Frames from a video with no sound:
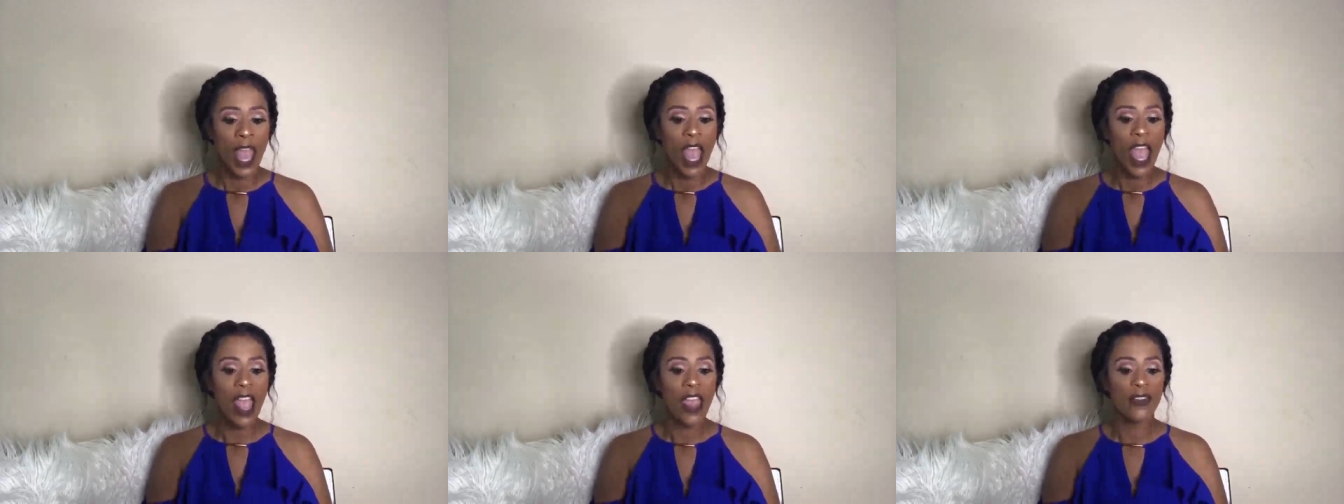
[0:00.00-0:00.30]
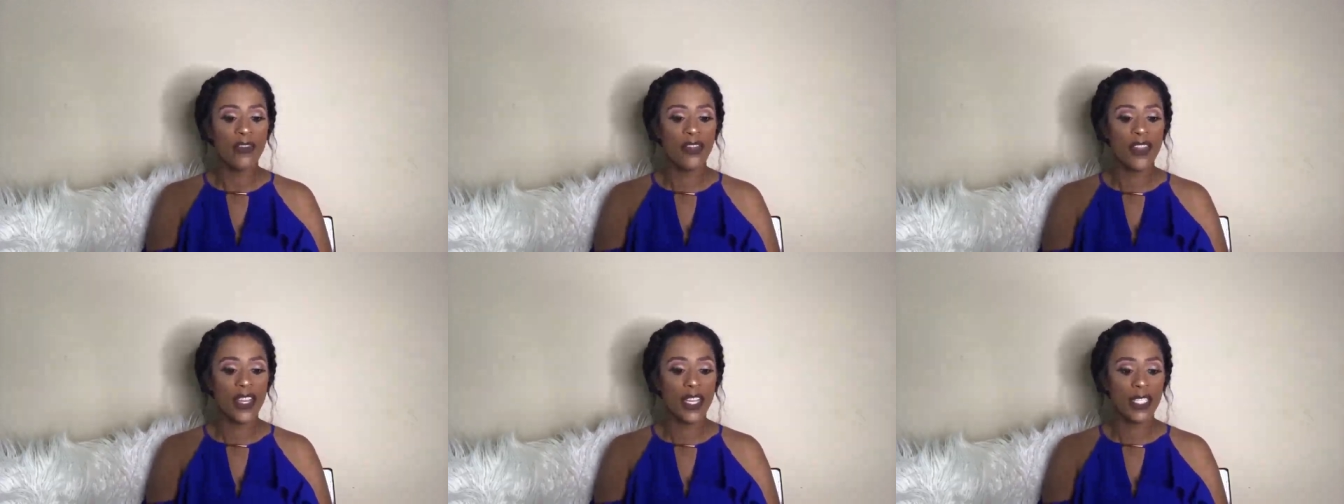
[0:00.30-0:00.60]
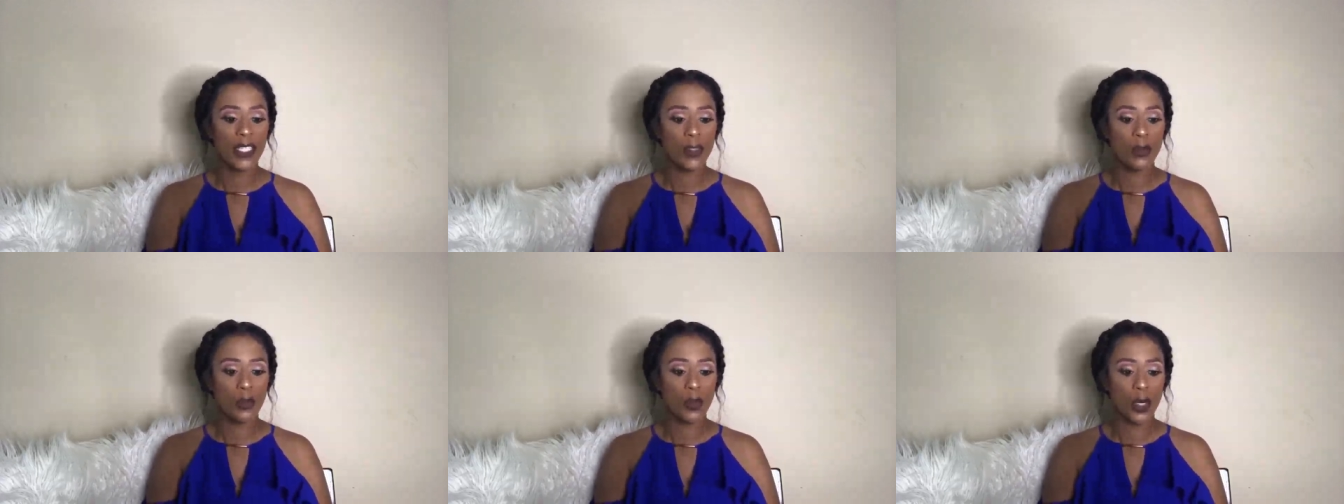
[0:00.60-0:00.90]
And
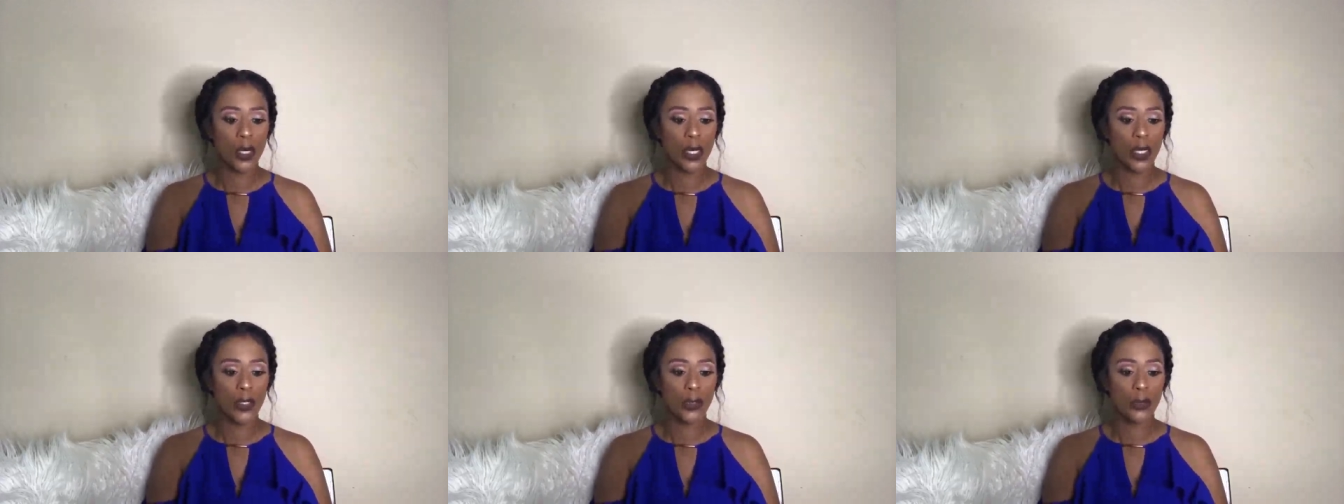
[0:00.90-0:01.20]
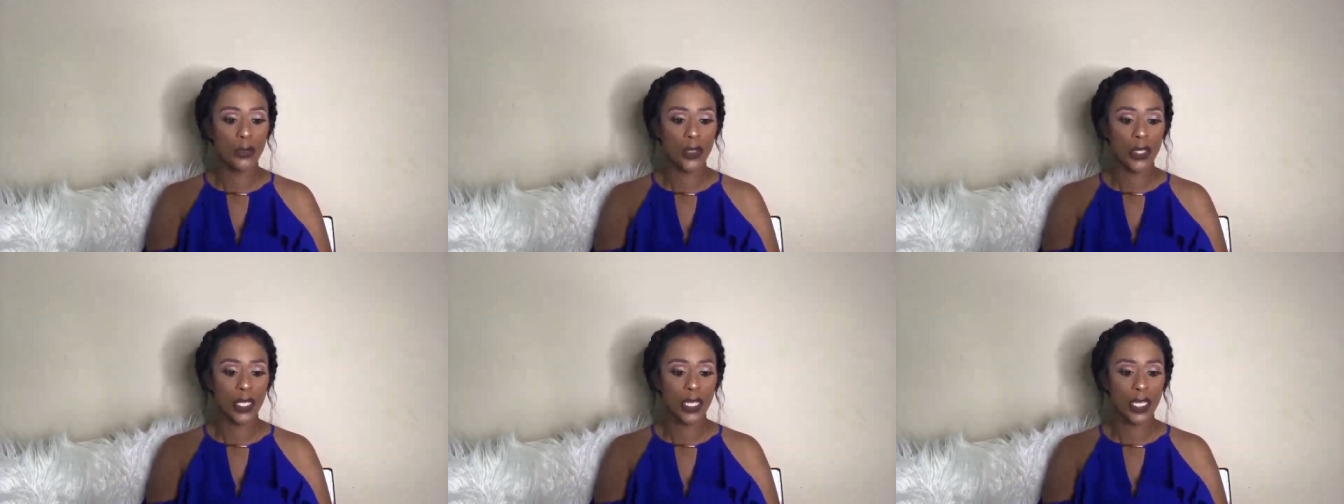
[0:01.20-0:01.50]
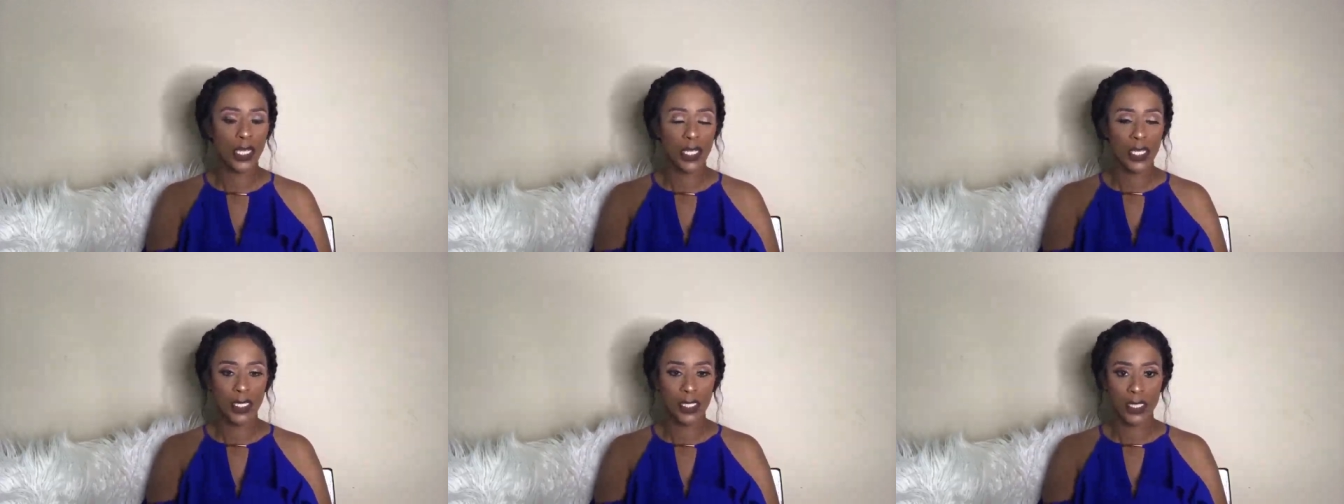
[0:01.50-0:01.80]
this word
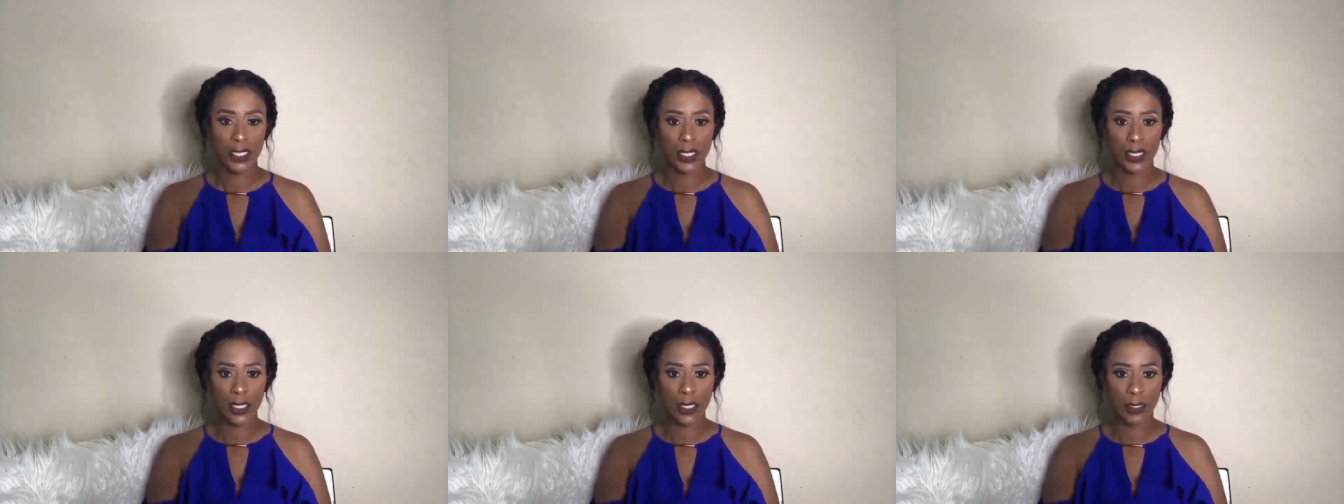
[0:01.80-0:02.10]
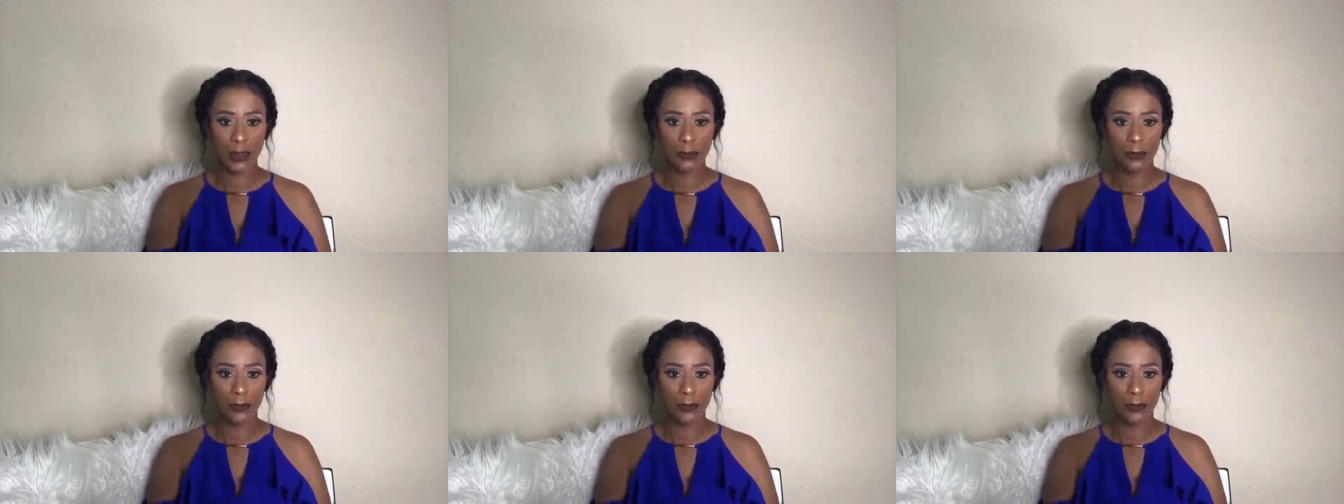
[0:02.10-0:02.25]
reads,